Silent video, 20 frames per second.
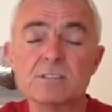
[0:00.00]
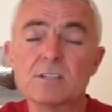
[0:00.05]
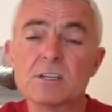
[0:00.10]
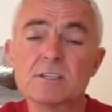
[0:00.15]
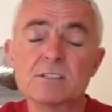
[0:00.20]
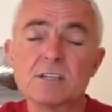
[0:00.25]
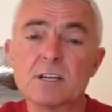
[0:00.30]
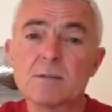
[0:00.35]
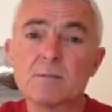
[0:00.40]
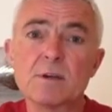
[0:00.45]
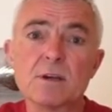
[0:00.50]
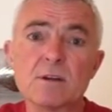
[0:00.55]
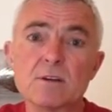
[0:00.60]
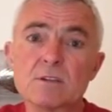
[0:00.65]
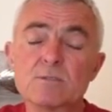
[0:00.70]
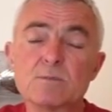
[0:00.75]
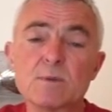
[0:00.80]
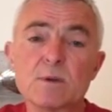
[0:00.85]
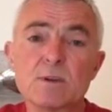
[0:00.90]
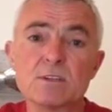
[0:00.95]
That's not been our
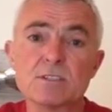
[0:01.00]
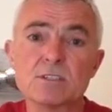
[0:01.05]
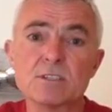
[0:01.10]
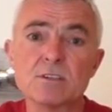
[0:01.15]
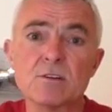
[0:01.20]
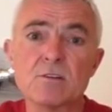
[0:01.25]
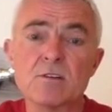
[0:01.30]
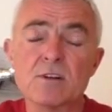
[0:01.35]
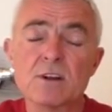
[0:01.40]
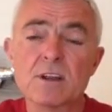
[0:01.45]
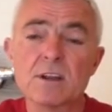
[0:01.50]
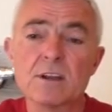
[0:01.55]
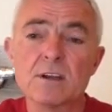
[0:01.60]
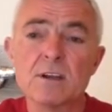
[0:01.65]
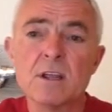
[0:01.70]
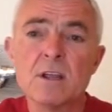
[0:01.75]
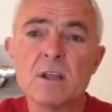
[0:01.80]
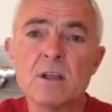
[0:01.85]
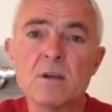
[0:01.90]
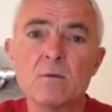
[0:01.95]
experience in Oregon,
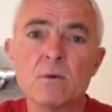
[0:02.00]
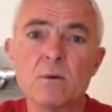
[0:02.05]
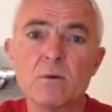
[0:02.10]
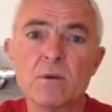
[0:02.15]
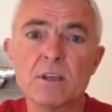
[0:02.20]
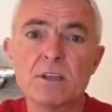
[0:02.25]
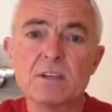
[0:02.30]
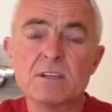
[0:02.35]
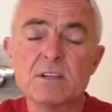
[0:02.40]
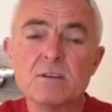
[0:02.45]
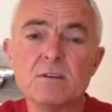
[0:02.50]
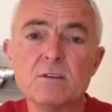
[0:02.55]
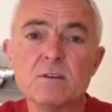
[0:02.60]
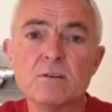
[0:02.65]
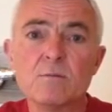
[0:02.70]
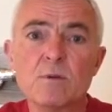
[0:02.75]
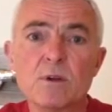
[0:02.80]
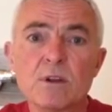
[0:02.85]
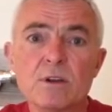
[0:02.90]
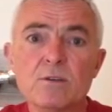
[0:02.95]
where we continue to
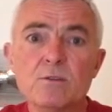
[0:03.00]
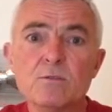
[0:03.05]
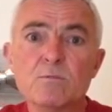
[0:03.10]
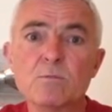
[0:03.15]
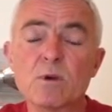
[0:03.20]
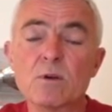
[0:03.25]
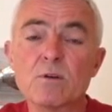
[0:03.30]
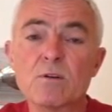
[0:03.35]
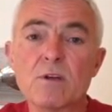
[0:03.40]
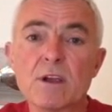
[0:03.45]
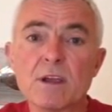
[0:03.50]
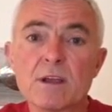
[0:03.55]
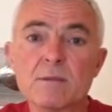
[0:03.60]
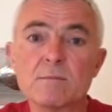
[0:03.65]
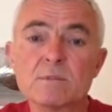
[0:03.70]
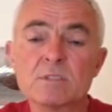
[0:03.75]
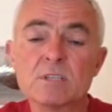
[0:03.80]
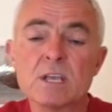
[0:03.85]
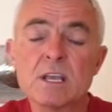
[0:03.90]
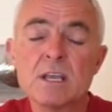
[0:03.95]
bring new
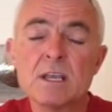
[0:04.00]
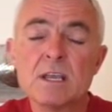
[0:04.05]
programs